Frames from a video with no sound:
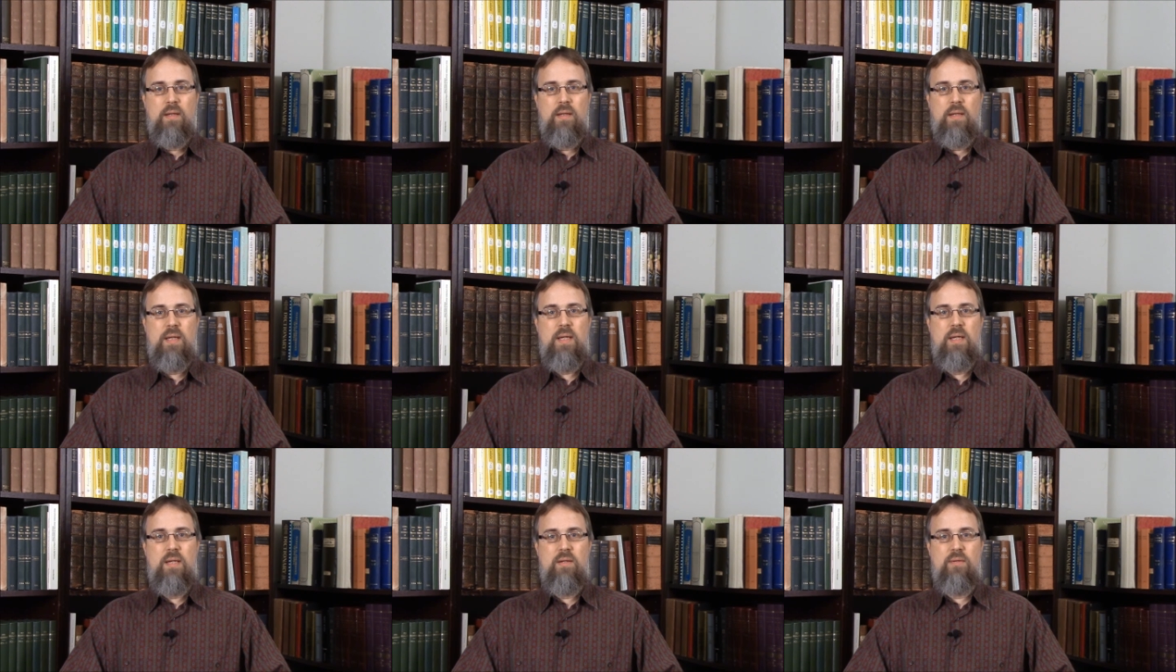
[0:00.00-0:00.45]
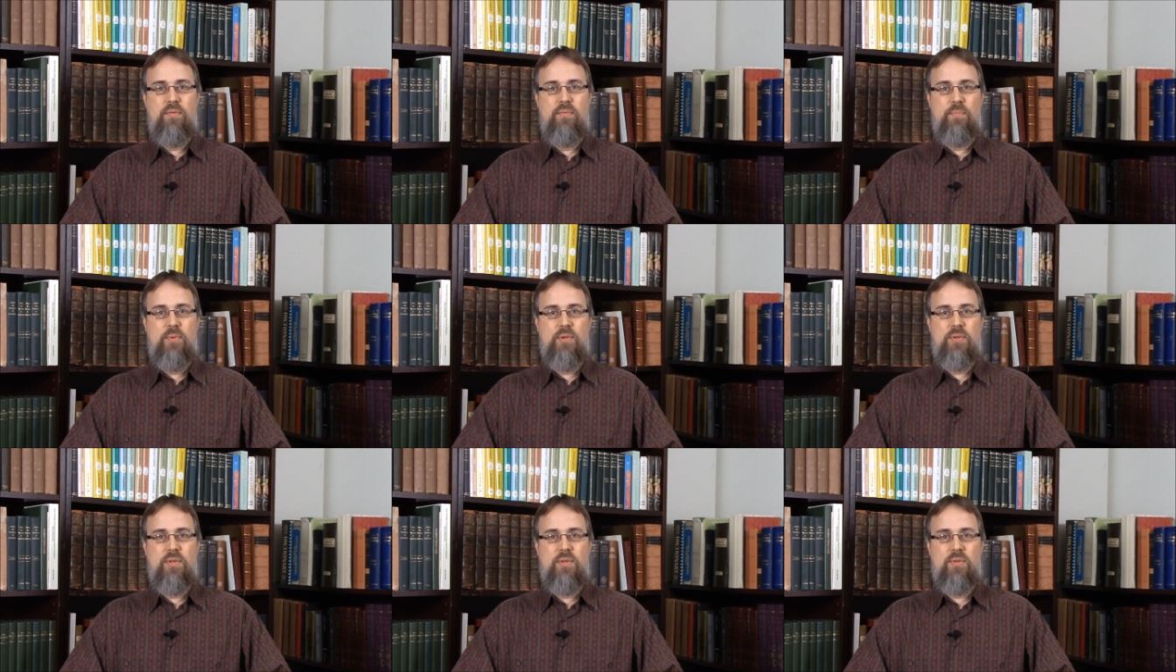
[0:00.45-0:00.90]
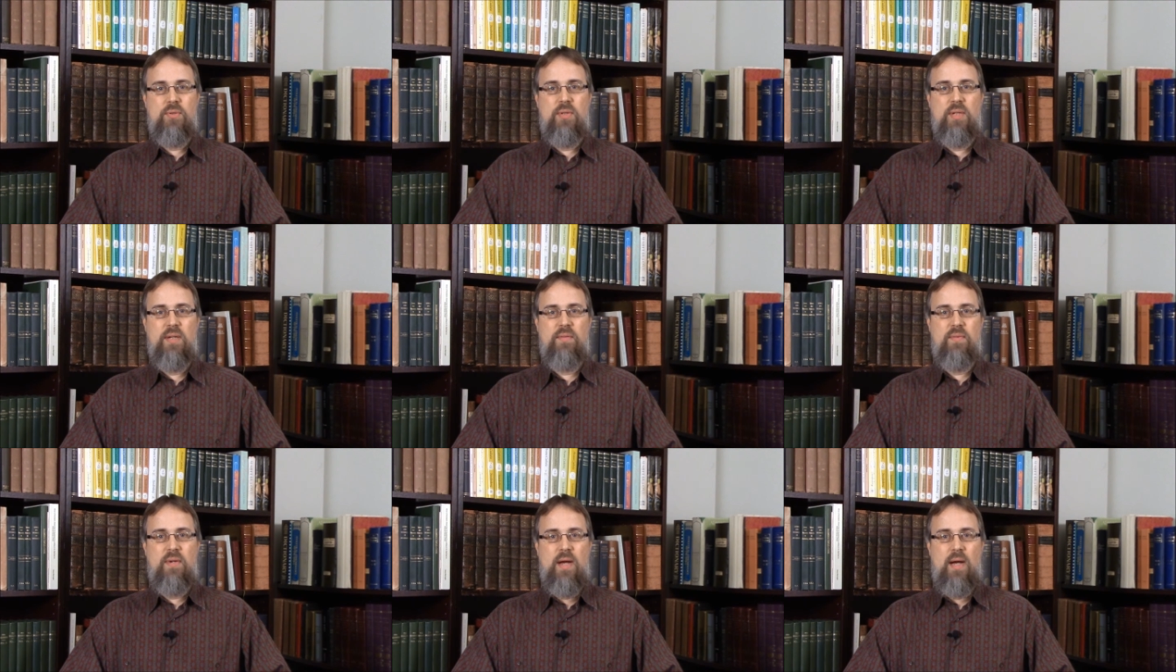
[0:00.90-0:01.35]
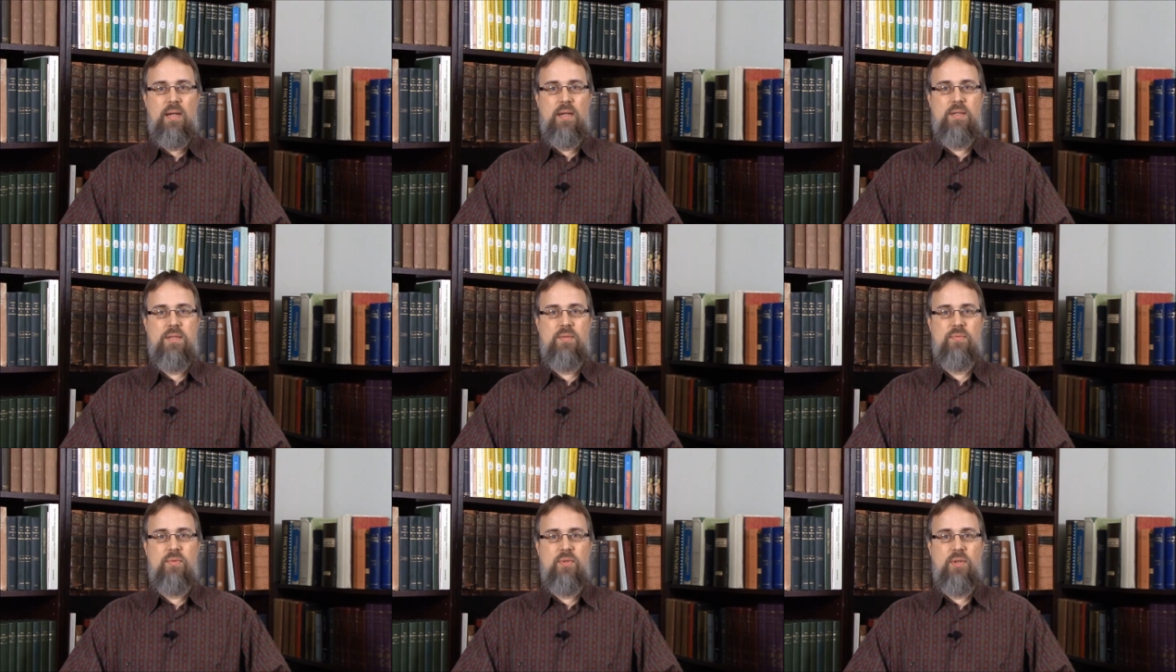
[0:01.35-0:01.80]
Eve put the tree of
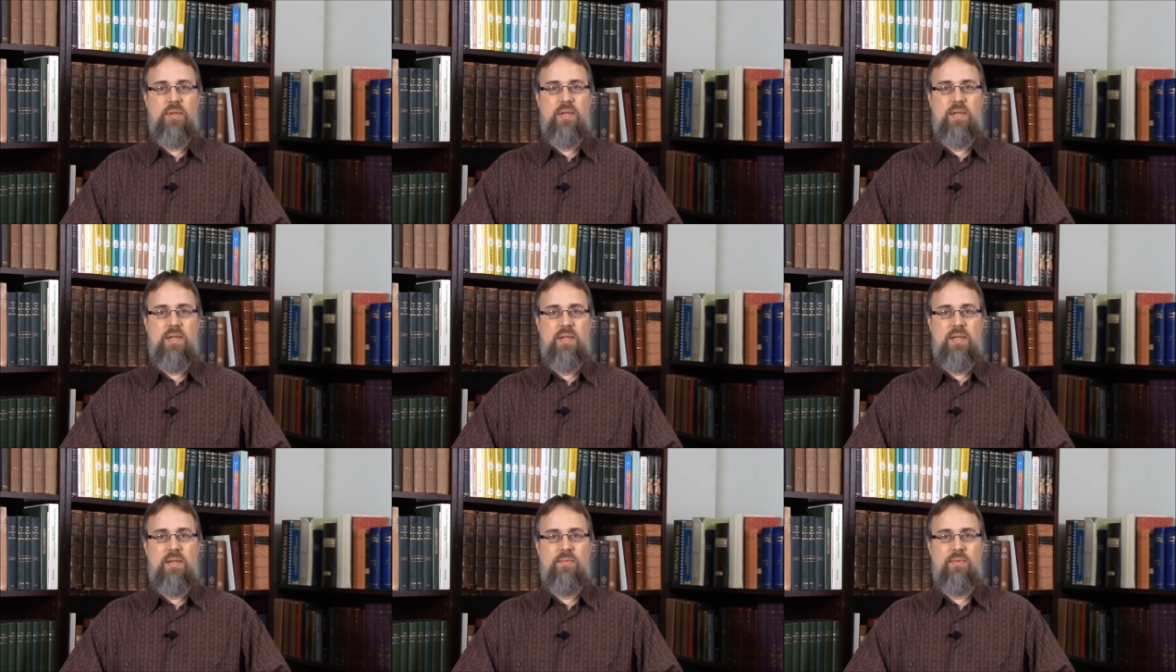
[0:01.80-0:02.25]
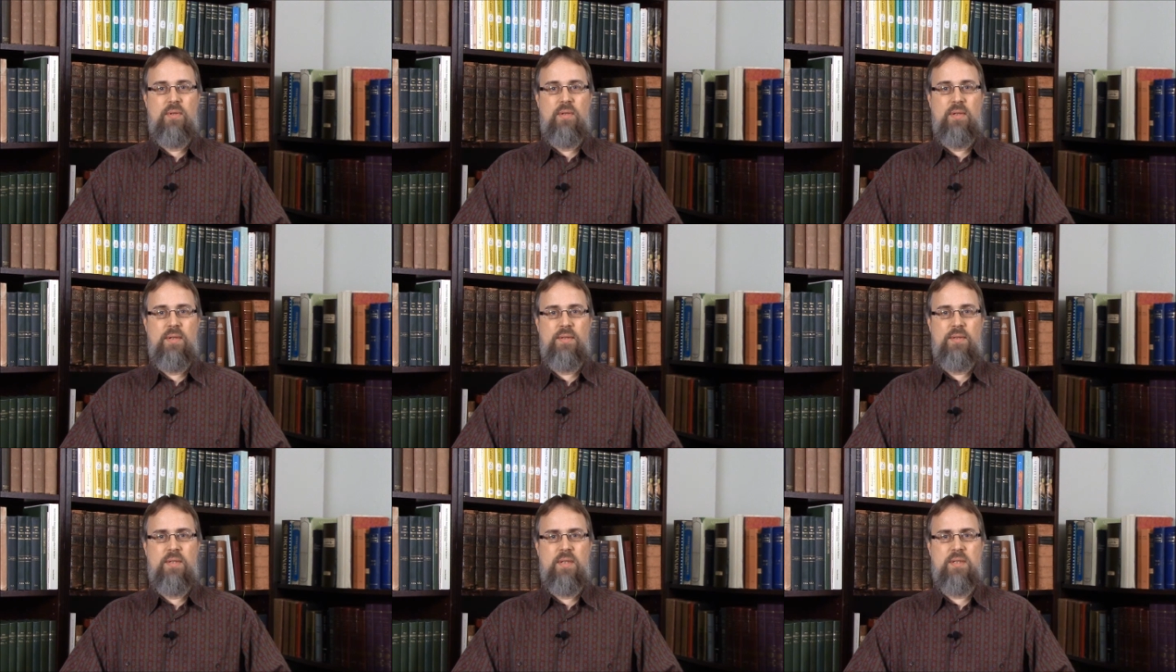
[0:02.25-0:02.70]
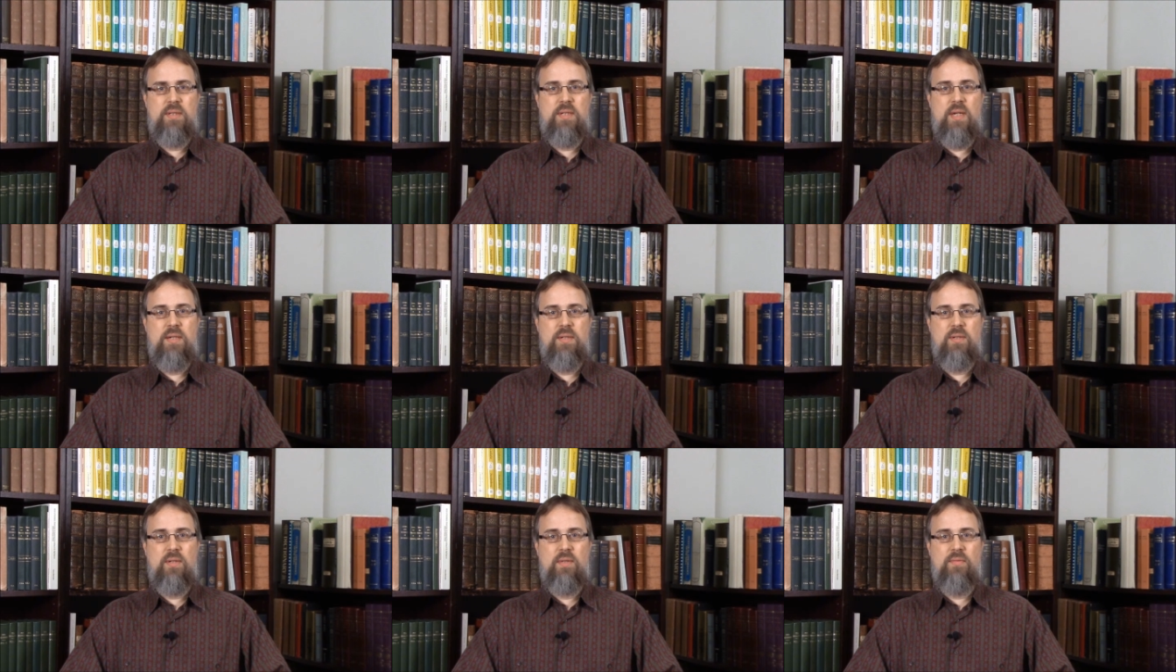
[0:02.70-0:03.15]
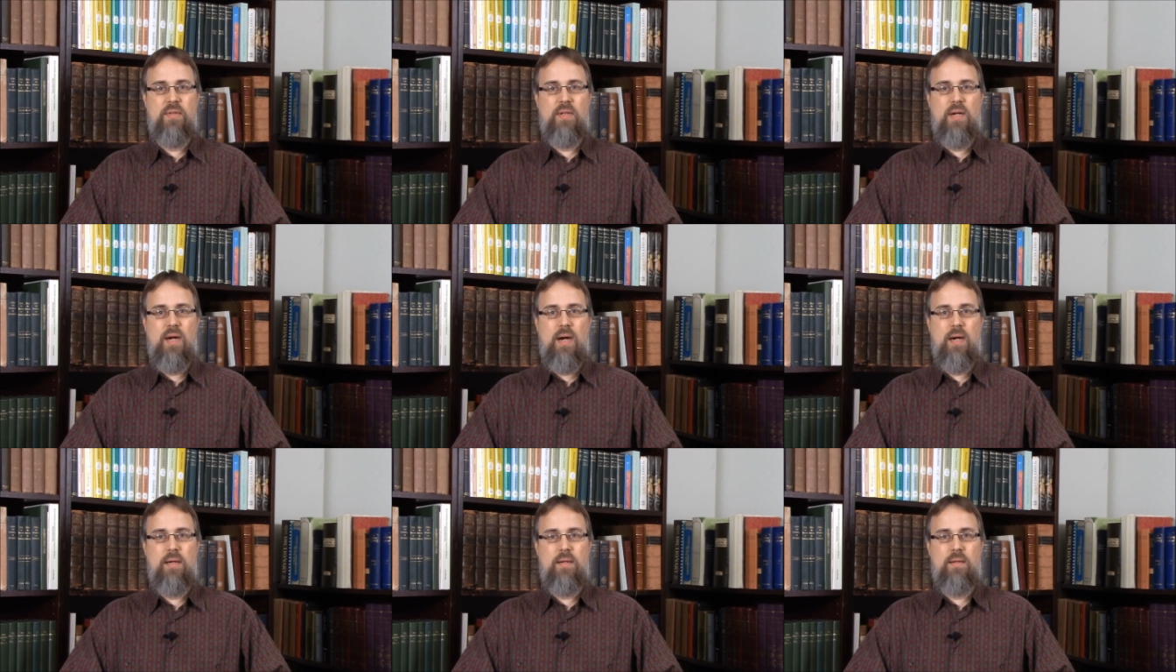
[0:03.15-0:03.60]
knowledge of good and evil in the center of the
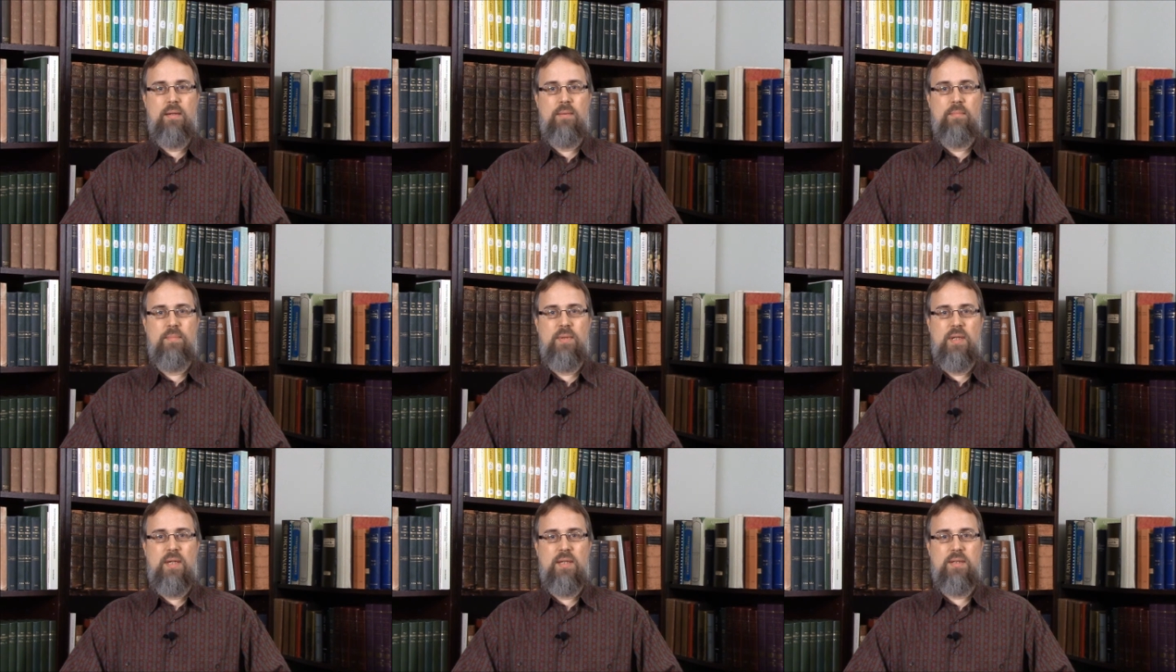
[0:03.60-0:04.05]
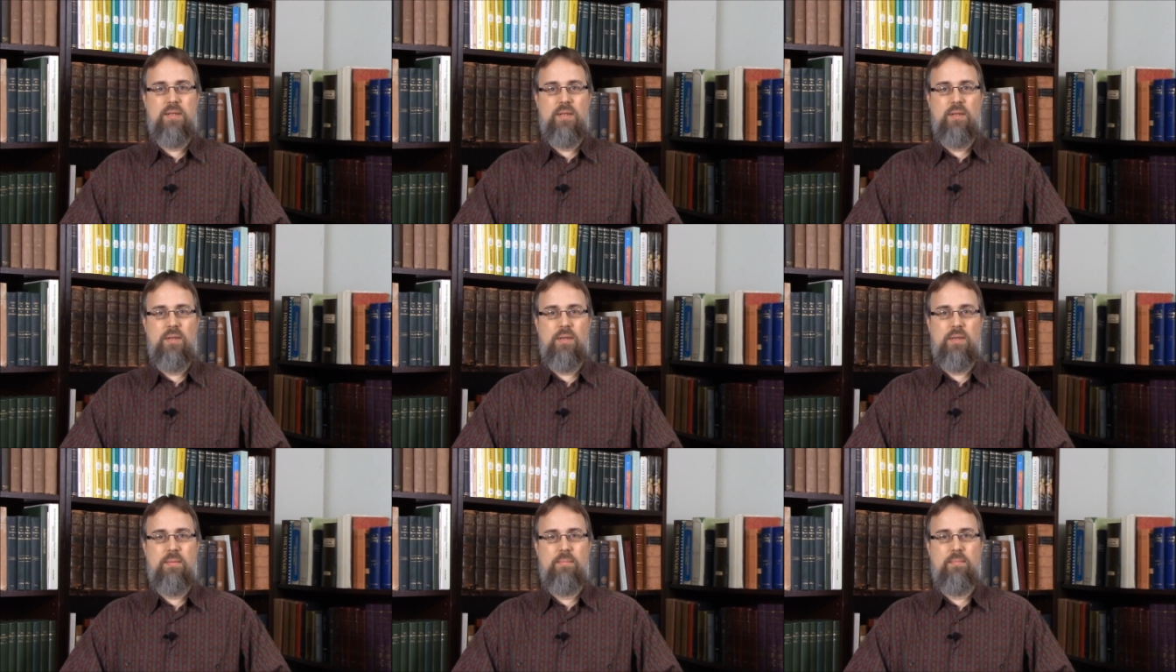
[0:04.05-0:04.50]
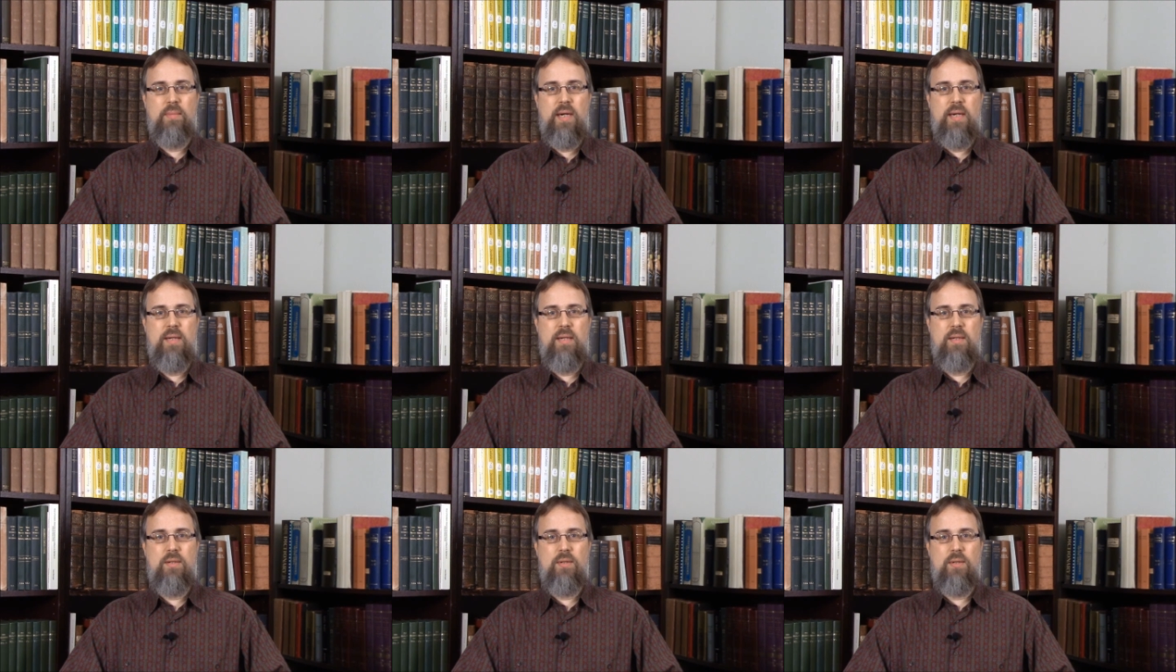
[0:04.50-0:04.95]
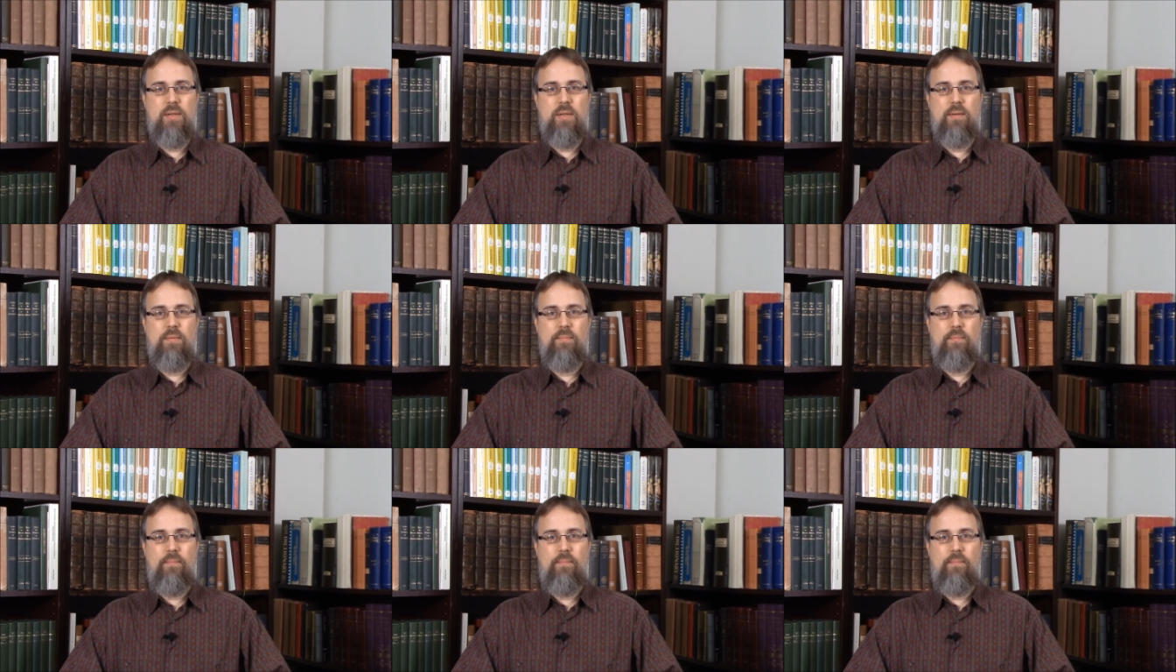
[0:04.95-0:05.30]
garden because it looked mighty good.